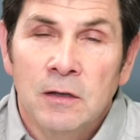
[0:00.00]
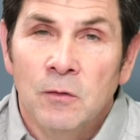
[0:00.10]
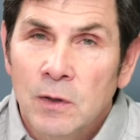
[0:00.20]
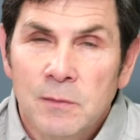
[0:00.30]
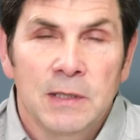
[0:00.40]

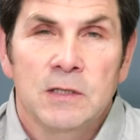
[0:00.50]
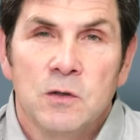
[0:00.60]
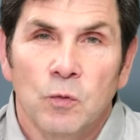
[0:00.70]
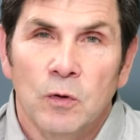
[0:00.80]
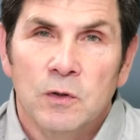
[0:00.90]
It really
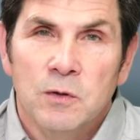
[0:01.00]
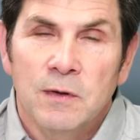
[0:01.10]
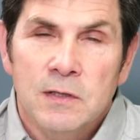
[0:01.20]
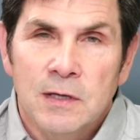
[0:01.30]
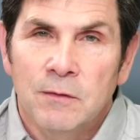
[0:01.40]
means the world
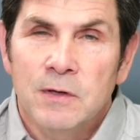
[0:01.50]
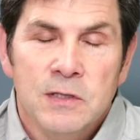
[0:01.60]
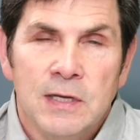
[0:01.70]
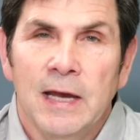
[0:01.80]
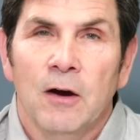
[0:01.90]
to us. And I want
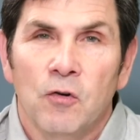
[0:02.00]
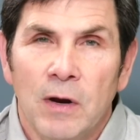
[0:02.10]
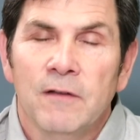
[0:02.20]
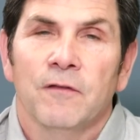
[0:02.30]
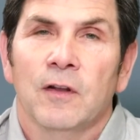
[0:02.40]
to say how
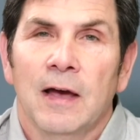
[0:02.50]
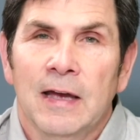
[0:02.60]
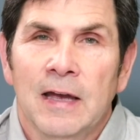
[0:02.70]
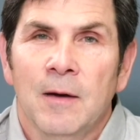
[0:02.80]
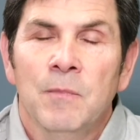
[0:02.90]
grateful
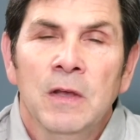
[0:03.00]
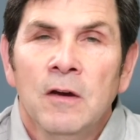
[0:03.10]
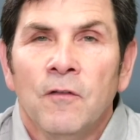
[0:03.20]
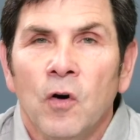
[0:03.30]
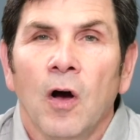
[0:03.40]
I am
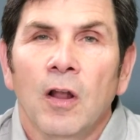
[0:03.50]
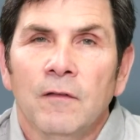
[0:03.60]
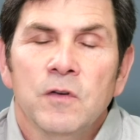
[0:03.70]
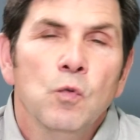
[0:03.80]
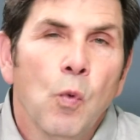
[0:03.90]
for all
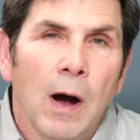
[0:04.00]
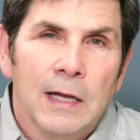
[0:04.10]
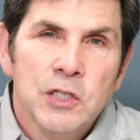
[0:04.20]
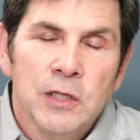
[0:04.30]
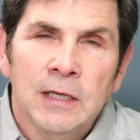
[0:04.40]
of you
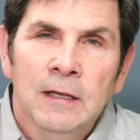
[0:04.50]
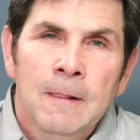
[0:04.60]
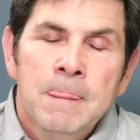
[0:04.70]
watching.